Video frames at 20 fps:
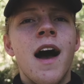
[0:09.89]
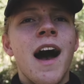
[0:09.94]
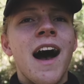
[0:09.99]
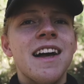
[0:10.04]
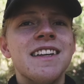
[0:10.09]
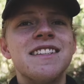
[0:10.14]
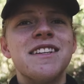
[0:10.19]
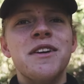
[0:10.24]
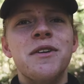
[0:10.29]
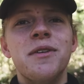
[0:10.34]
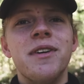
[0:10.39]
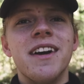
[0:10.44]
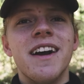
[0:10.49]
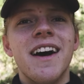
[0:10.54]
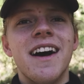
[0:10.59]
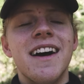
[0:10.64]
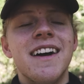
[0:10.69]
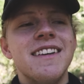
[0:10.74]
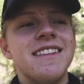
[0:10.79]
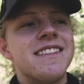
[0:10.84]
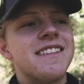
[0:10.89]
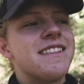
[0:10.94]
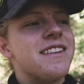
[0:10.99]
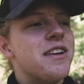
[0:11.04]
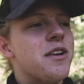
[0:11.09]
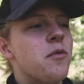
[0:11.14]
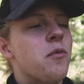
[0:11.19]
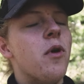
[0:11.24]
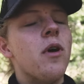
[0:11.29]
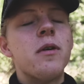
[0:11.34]
How's it going guys?
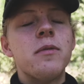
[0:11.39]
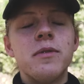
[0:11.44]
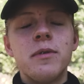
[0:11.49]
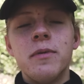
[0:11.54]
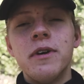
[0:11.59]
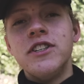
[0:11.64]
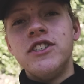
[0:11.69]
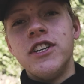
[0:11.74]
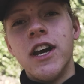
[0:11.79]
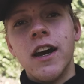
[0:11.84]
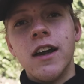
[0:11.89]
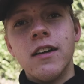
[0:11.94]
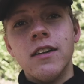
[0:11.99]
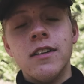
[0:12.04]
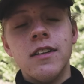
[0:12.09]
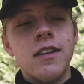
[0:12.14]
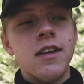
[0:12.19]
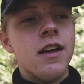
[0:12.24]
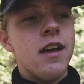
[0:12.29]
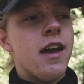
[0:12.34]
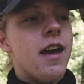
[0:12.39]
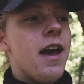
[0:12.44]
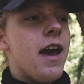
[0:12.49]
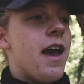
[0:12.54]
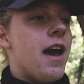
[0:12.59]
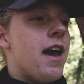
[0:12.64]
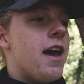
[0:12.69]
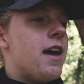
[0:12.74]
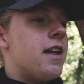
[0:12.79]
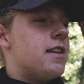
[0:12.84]
Welcome to my channel
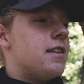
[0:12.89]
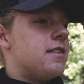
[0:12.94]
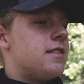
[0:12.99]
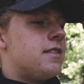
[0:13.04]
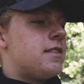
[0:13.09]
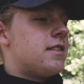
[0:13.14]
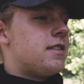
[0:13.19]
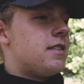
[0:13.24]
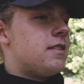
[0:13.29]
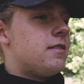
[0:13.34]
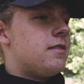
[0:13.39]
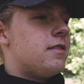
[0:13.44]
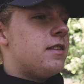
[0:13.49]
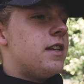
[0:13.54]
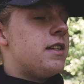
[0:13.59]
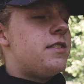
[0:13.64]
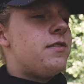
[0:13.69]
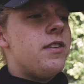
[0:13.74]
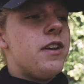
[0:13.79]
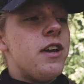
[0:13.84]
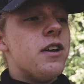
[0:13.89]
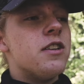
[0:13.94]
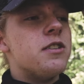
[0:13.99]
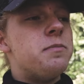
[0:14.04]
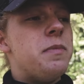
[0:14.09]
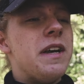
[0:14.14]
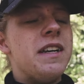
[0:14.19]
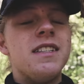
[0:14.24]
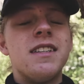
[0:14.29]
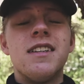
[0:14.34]
and this video is
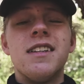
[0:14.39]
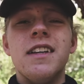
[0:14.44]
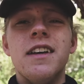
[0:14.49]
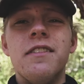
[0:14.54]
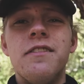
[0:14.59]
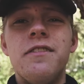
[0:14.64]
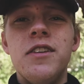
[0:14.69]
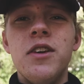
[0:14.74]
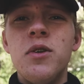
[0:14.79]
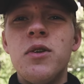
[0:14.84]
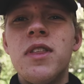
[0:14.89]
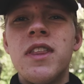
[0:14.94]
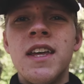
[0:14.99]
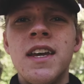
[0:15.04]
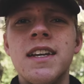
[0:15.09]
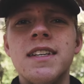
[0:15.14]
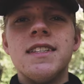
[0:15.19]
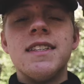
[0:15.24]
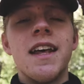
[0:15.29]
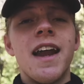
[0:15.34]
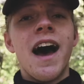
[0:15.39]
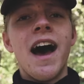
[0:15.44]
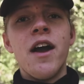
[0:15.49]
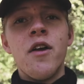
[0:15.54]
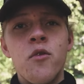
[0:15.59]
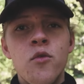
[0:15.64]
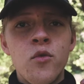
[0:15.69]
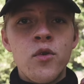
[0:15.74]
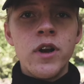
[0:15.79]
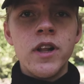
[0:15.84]
basically a few things that I
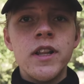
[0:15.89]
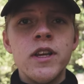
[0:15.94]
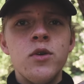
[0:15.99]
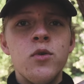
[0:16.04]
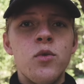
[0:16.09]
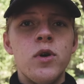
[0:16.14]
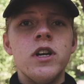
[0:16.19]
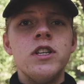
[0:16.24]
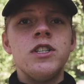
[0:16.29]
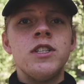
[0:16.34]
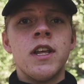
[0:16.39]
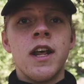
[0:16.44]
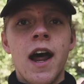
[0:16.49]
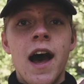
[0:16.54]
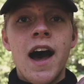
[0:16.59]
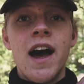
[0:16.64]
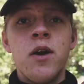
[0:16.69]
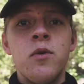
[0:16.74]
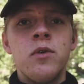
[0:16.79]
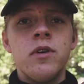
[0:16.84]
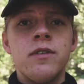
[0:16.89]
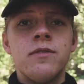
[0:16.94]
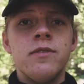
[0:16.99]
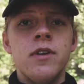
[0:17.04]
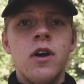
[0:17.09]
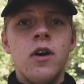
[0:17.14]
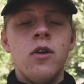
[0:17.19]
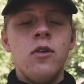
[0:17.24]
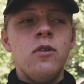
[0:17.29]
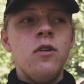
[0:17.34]
really wish that I would have
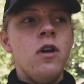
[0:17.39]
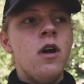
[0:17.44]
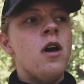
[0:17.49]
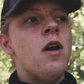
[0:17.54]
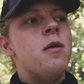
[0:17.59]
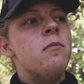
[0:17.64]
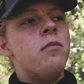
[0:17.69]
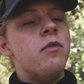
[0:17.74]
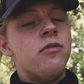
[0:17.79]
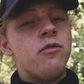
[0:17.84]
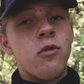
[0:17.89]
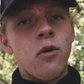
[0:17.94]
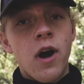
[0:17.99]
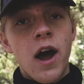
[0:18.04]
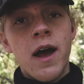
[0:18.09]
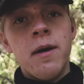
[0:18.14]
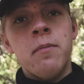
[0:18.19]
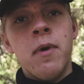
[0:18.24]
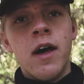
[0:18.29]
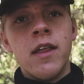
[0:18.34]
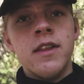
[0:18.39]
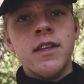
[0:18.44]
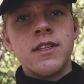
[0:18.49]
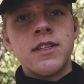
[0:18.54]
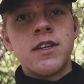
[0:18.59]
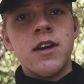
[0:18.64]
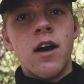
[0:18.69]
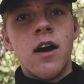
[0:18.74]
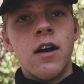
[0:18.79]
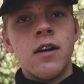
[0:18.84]
known before I bought
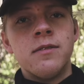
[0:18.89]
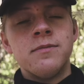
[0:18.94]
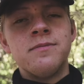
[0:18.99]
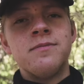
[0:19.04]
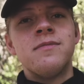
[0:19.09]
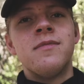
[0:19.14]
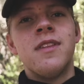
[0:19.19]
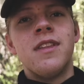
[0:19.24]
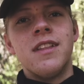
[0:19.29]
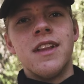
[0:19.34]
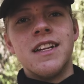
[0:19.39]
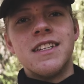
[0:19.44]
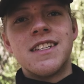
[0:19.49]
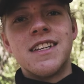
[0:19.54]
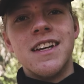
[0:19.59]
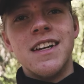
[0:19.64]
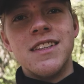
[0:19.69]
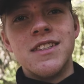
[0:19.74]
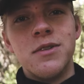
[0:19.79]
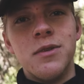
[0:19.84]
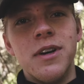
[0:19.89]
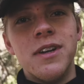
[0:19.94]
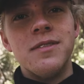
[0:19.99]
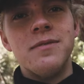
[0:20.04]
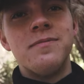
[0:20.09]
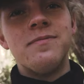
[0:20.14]
this car. Let's get into it.